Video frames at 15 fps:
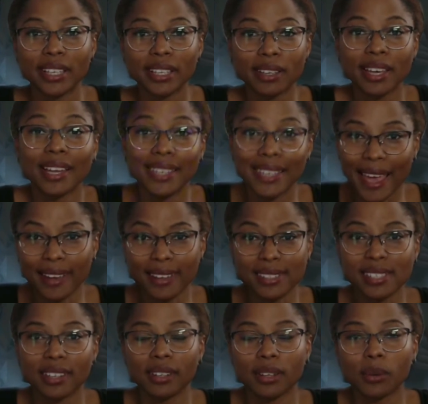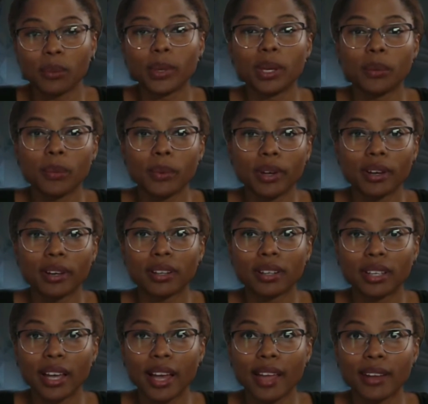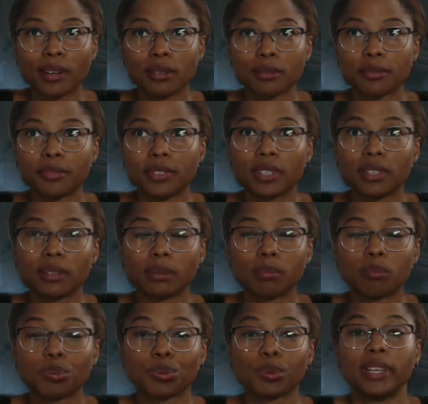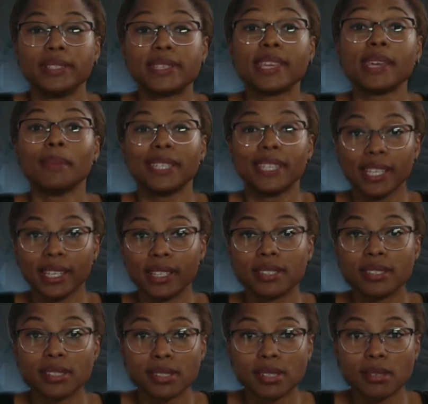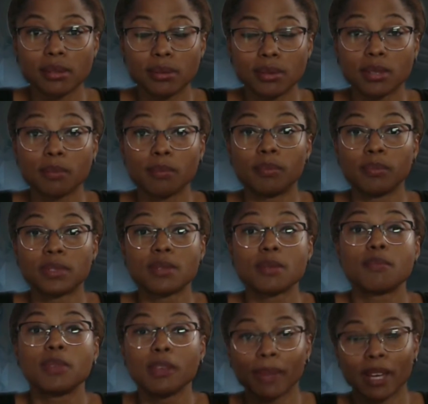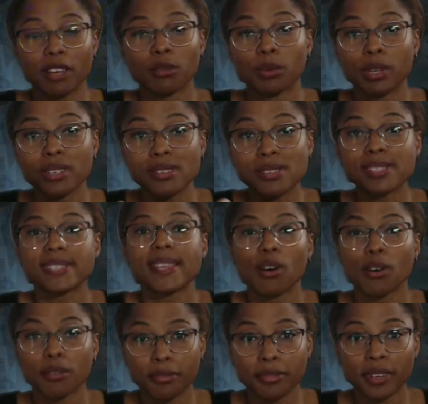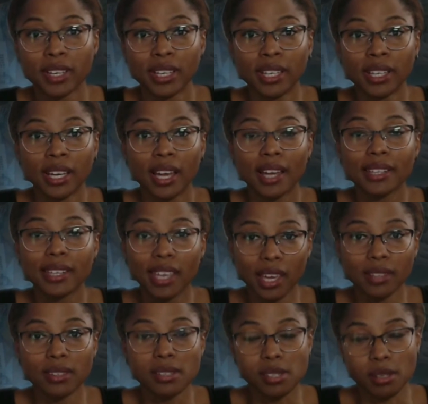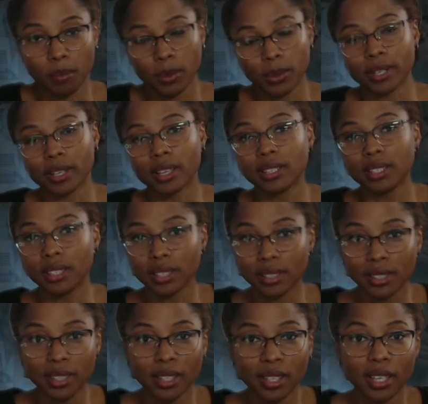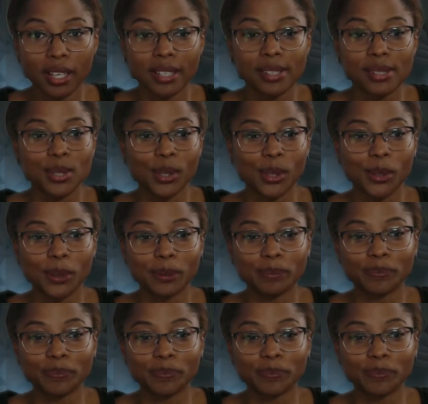connect in a way where I don't feel intimidated to be my real self and get the support I need. So,